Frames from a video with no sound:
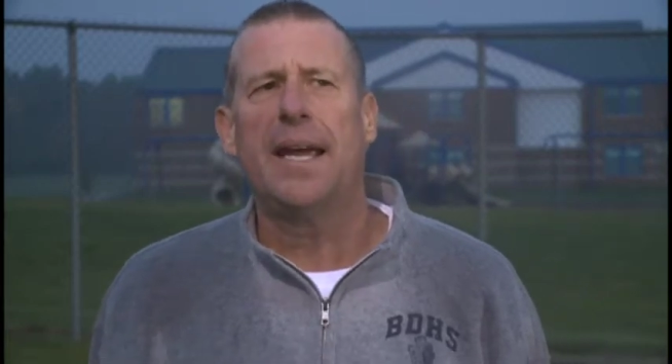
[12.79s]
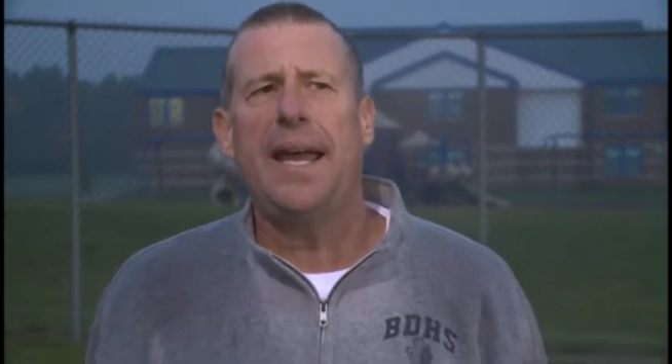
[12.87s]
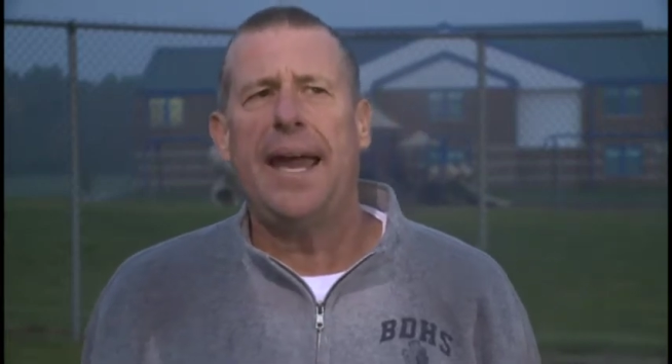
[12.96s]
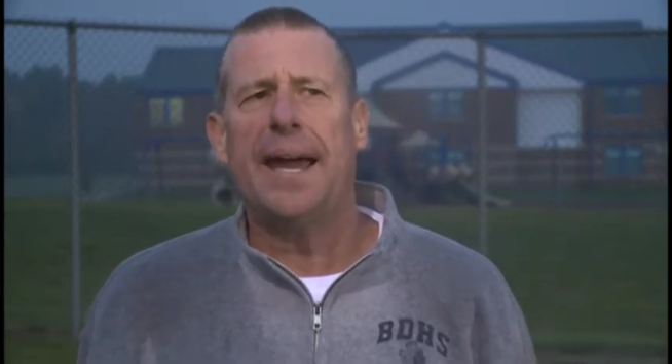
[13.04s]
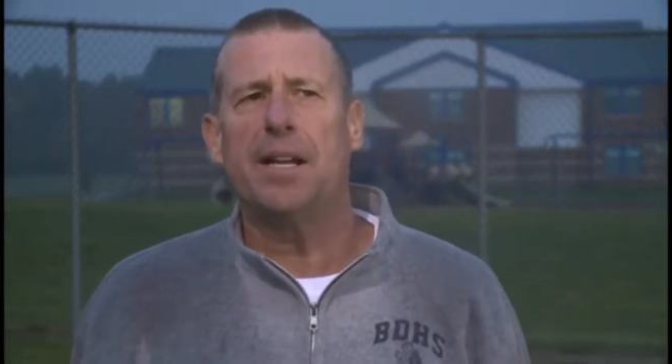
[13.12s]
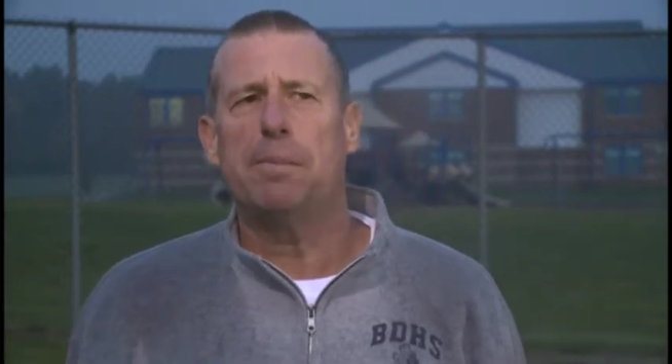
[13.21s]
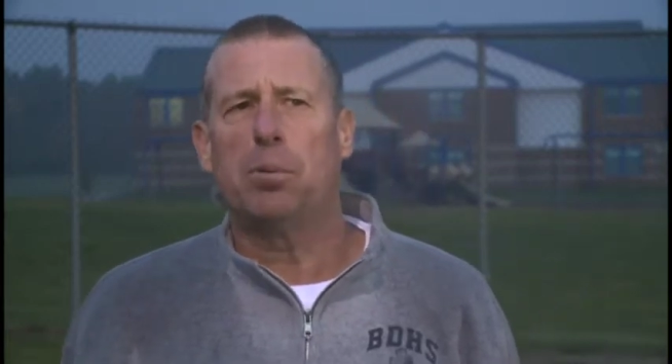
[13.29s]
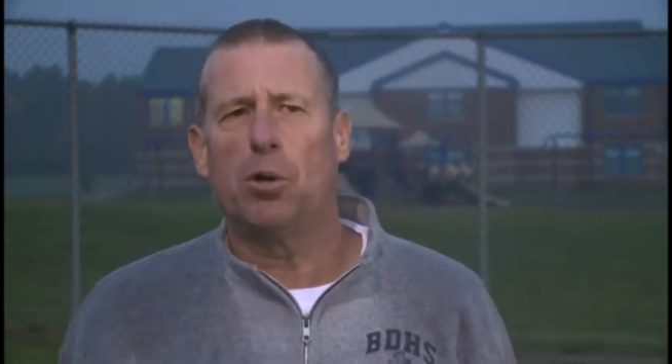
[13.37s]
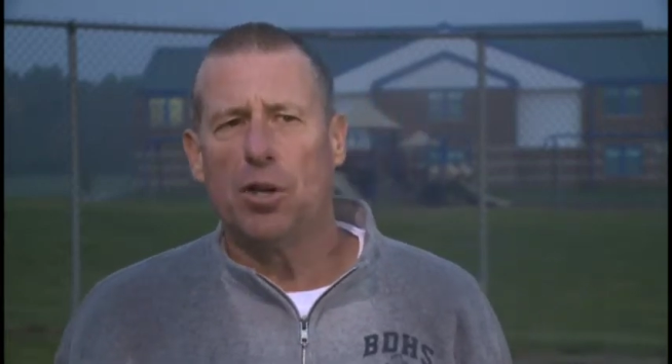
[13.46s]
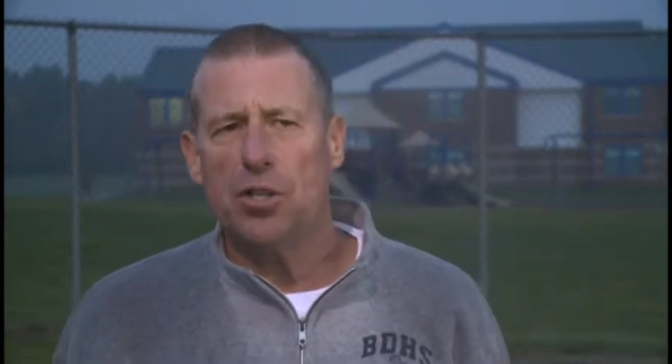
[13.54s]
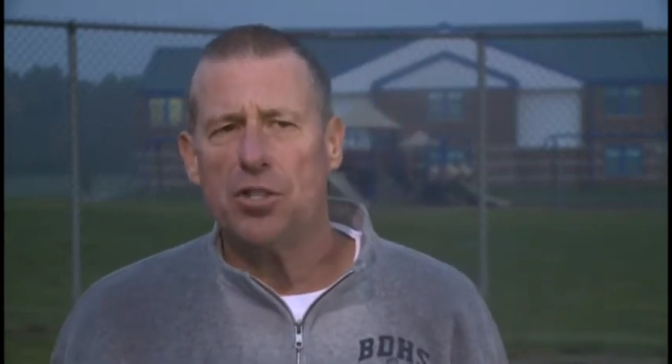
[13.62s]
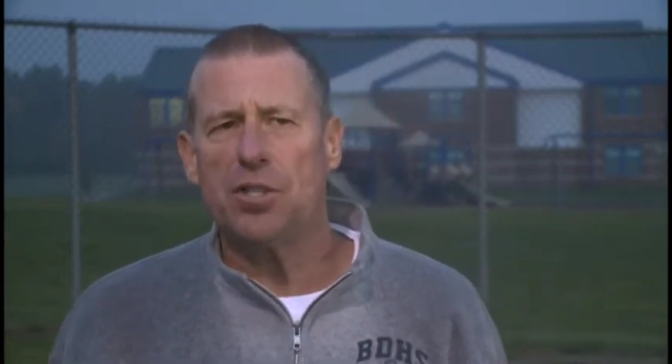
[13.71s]
Had a
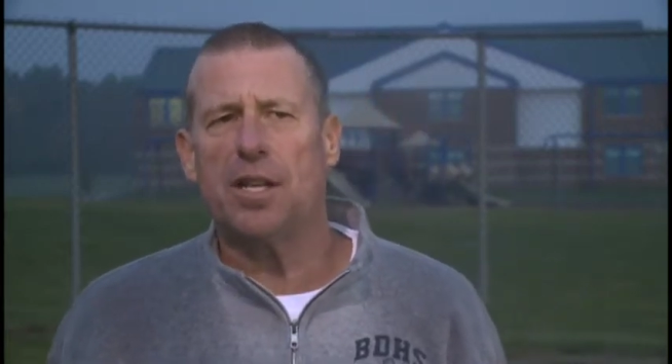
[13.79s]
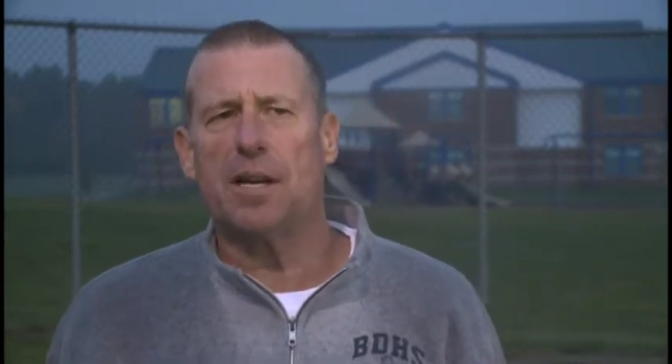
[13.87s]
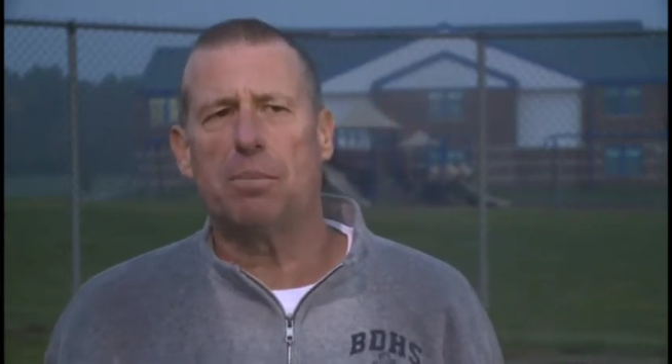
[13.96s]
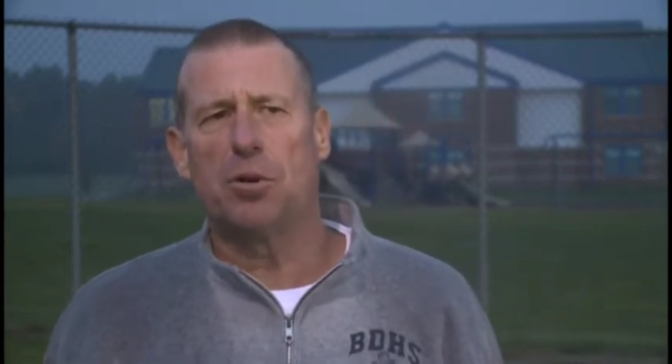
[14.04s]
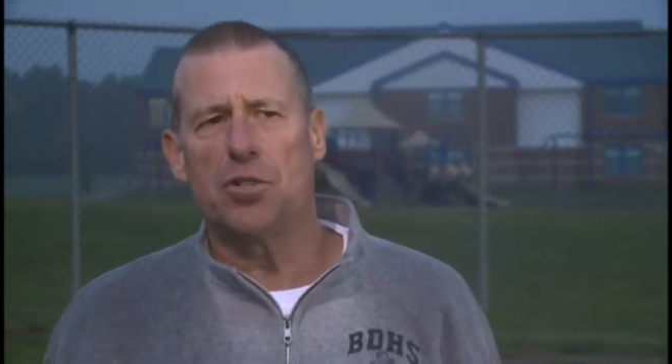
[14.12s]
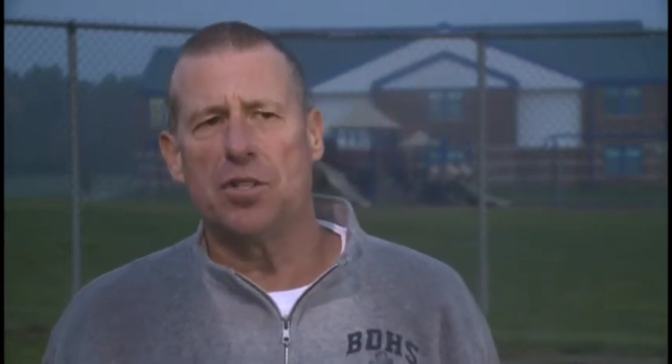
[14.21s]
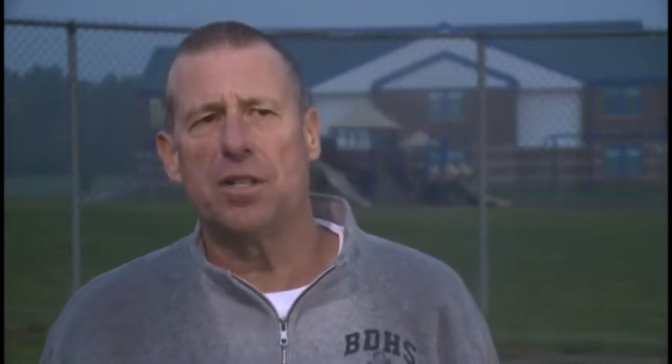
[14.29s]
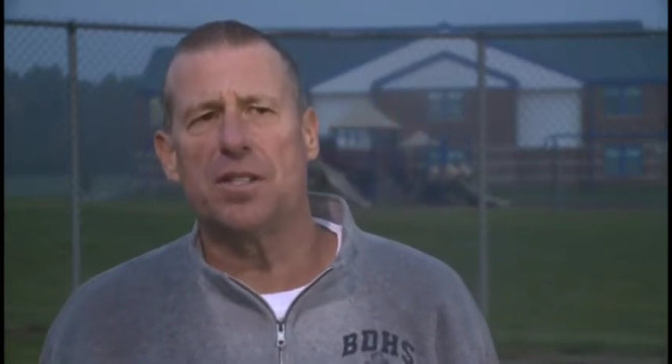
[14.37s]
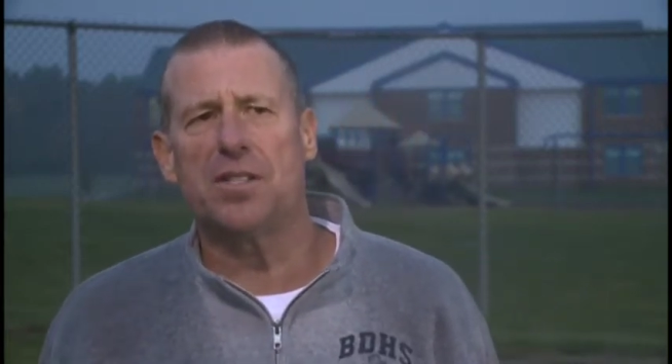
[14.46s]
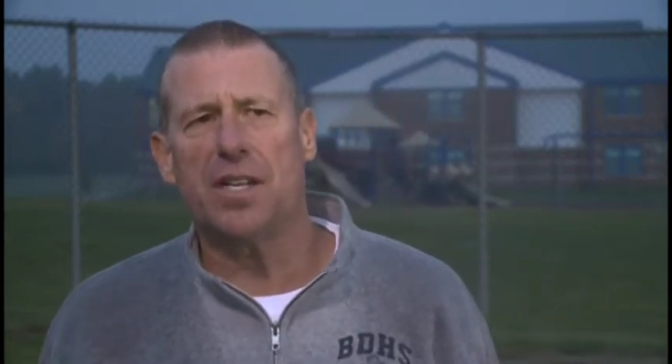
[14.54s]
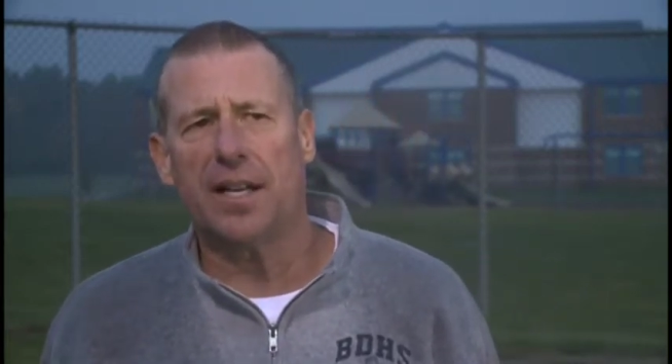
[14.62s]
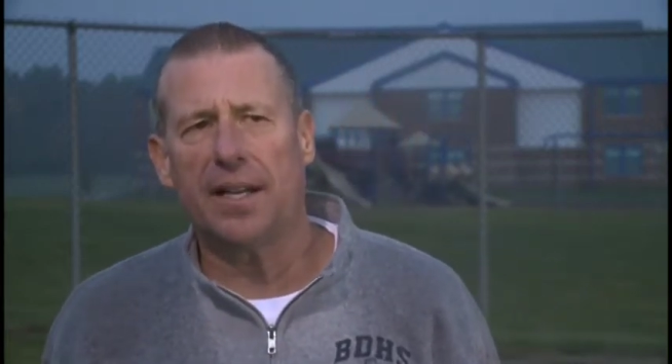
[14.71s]
push, kept pushing in the
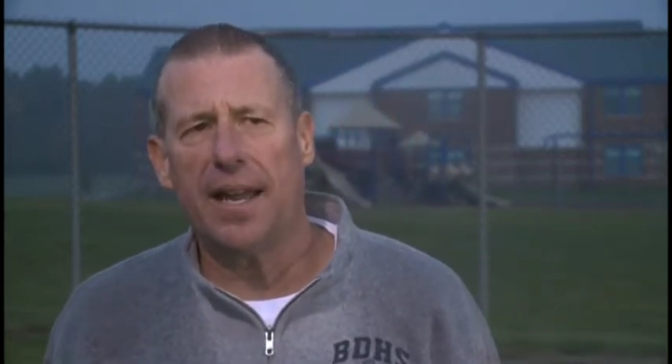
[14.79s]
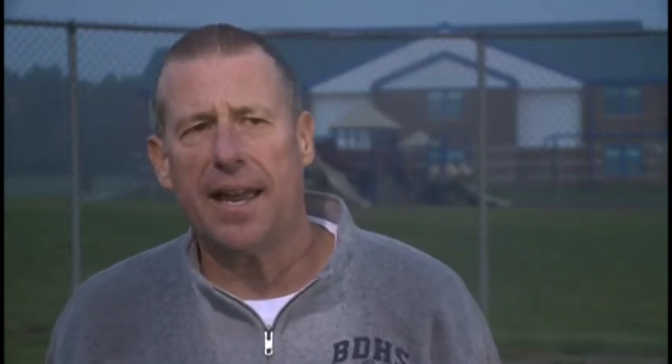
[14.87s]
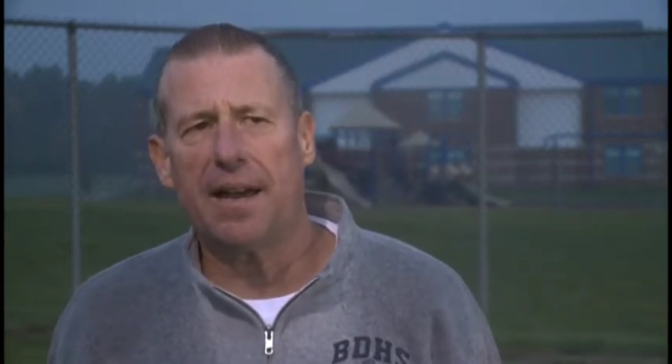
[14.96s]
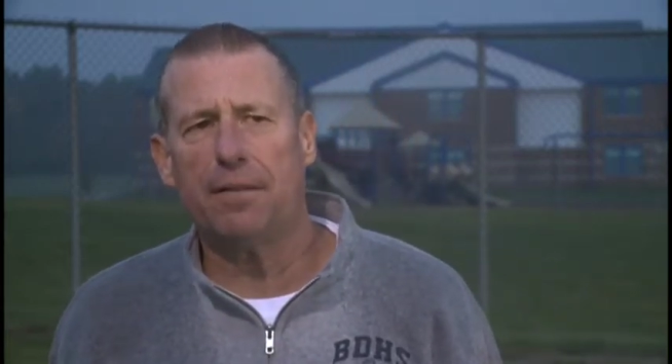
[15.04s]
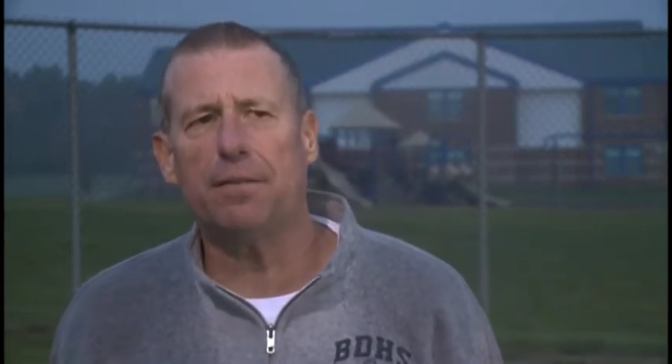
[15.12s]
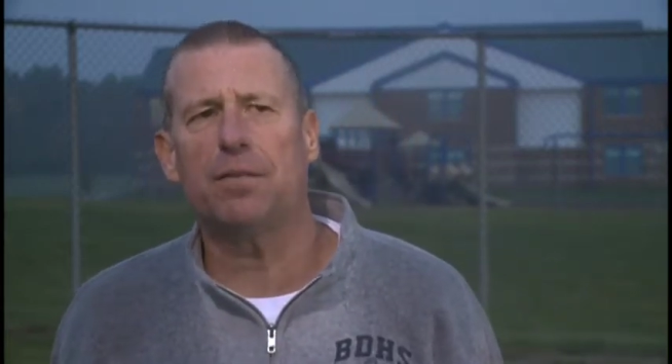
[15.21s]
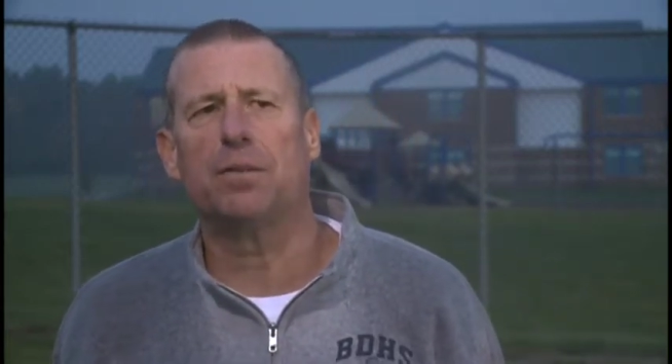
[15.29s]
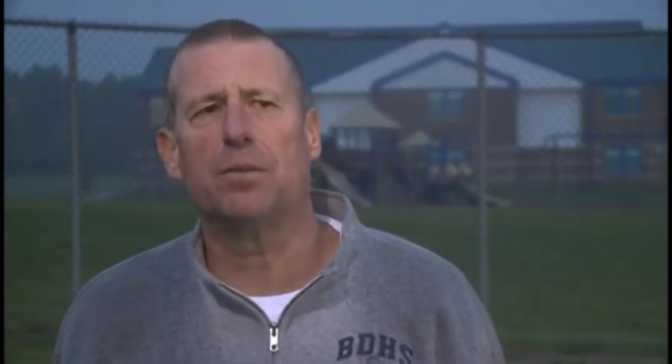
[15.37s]
second half,